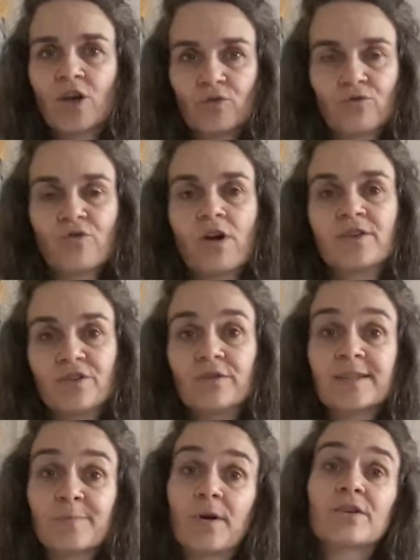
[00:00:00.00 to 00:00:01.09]
don't try and do
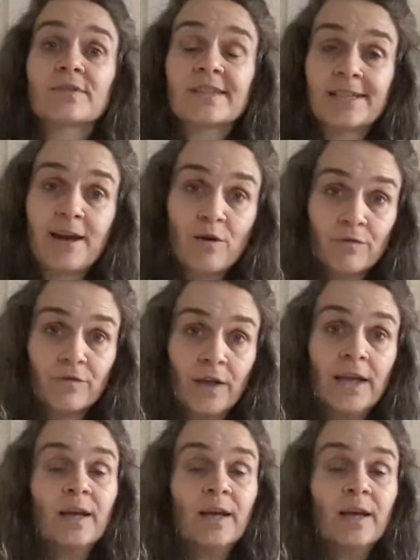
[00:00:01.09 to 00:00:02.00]
this by yourself,